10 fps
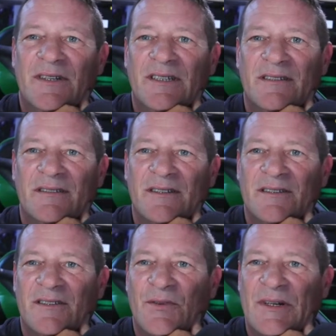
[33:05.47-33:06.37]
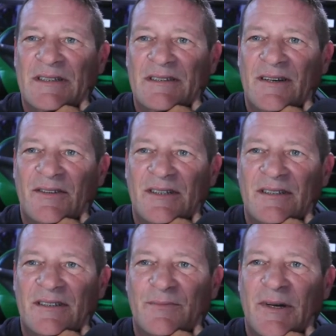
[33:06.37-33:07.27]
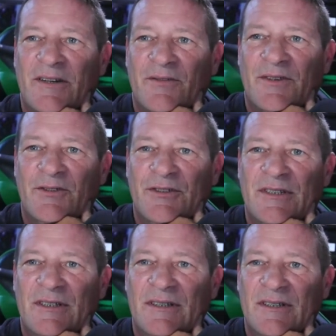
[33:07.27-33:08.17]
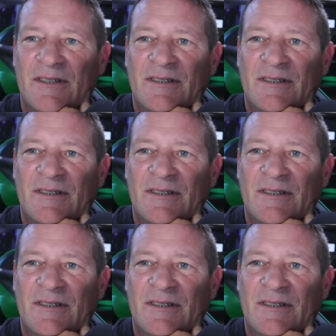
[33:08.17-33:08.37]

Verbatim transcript: disc disease at 27. He a spinal fusion. Ugh.